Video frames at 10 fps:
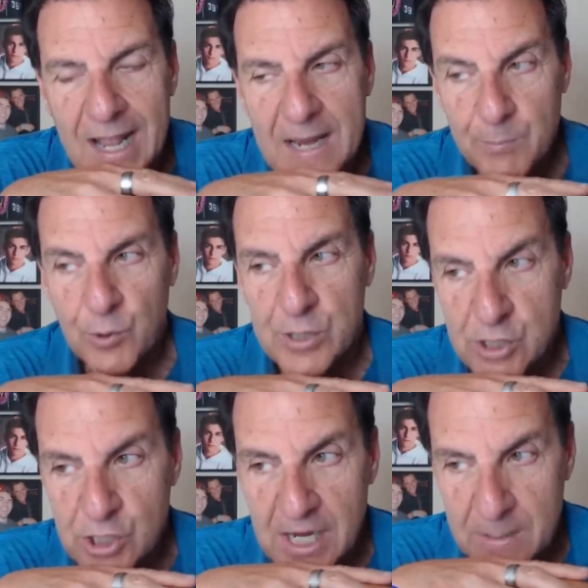I
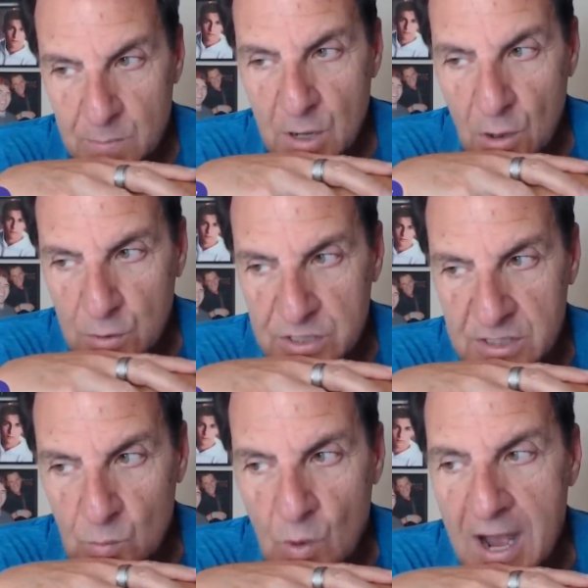appreciate
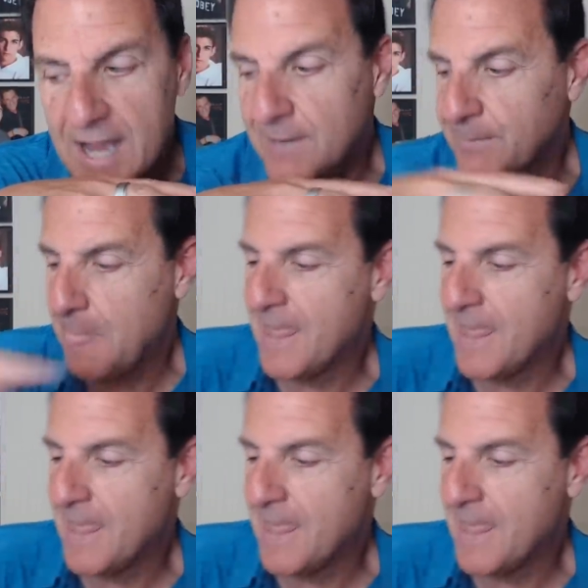most and why